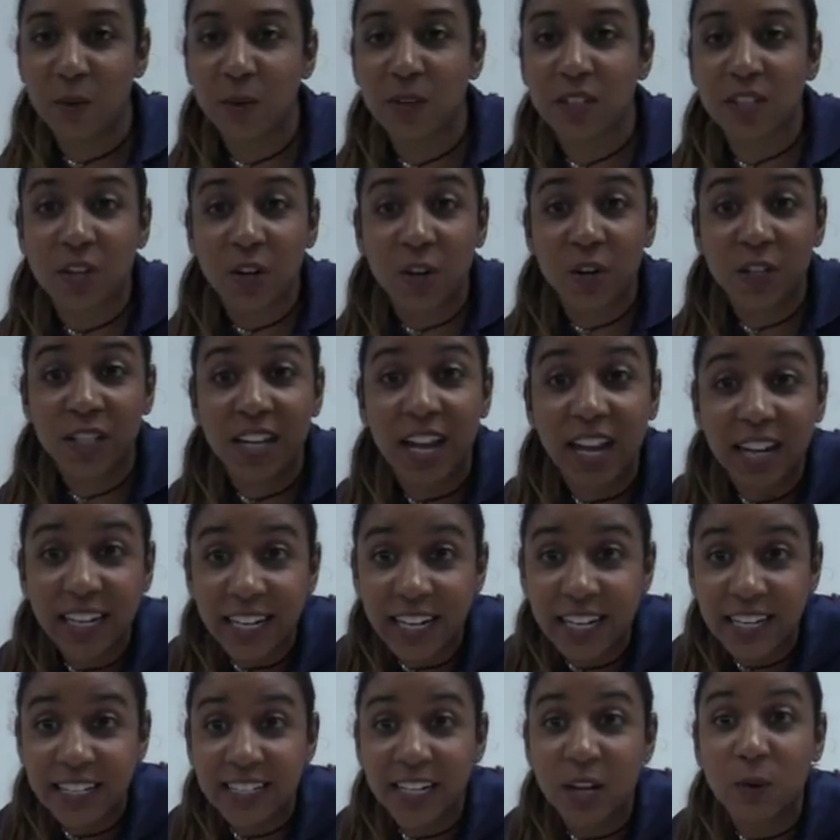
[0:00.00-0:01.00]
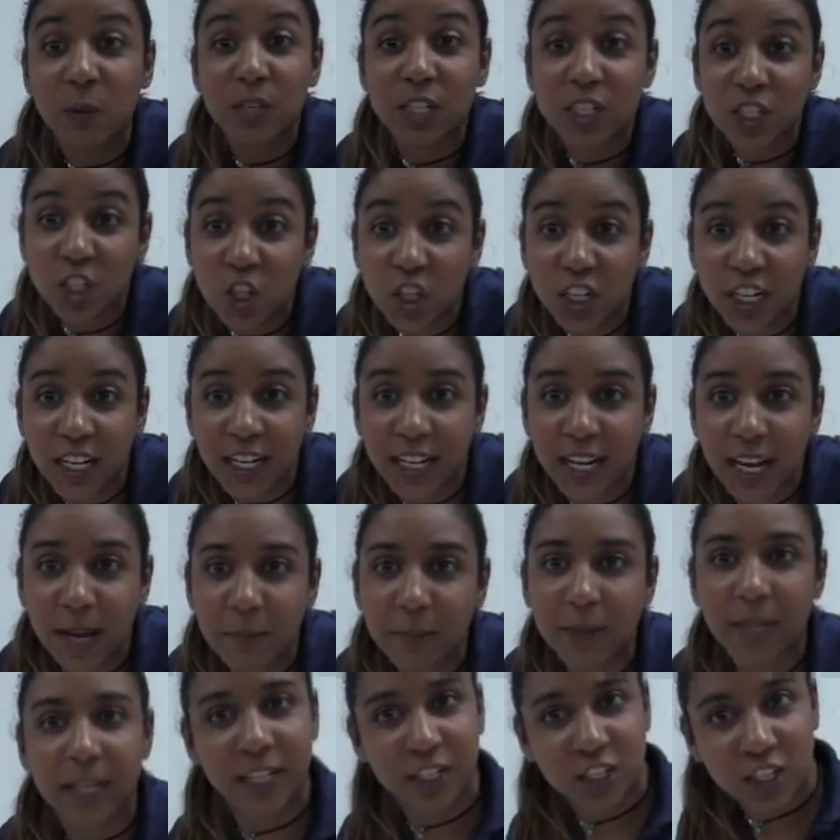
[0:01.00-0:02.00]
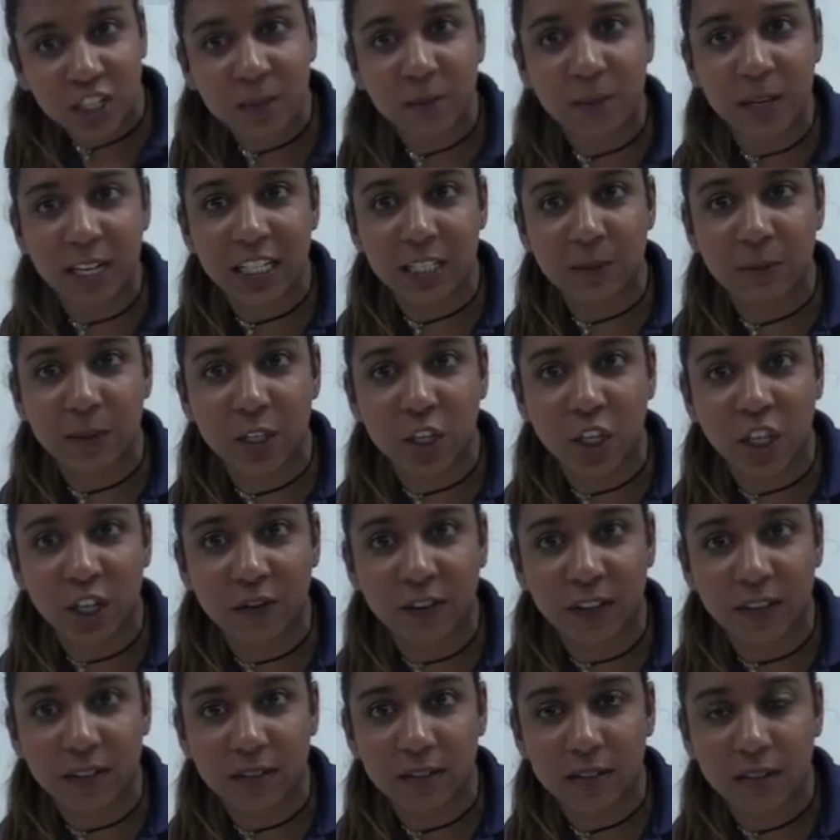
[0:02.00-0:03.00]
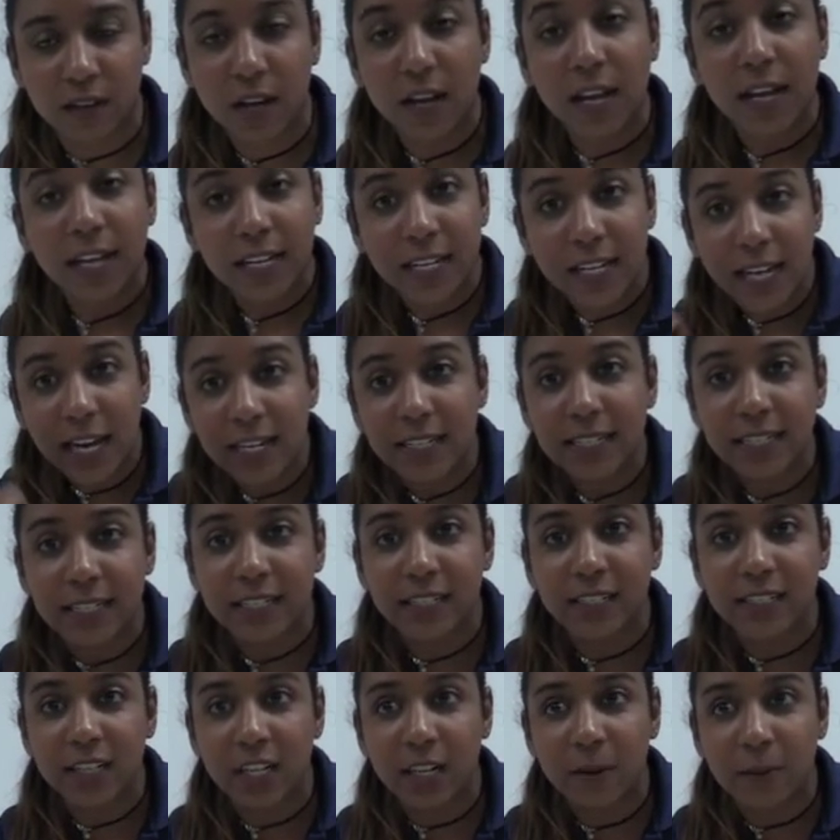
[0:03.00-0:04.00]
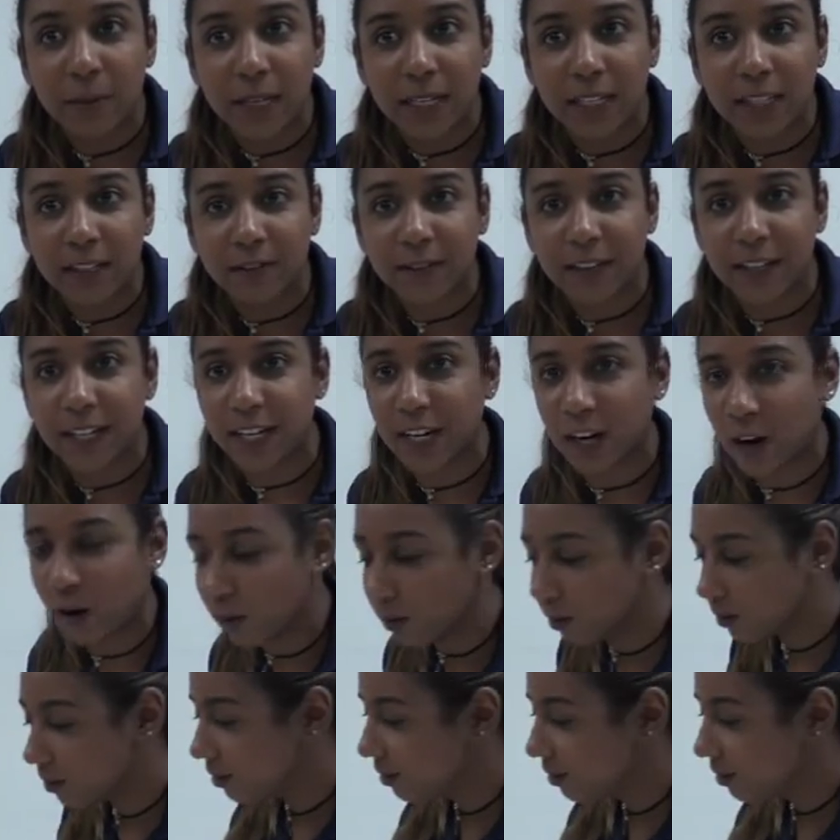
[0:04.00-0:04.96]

It was Rosalis that was looking at me and she makes me nervous. Yes, this is gonna be in the video.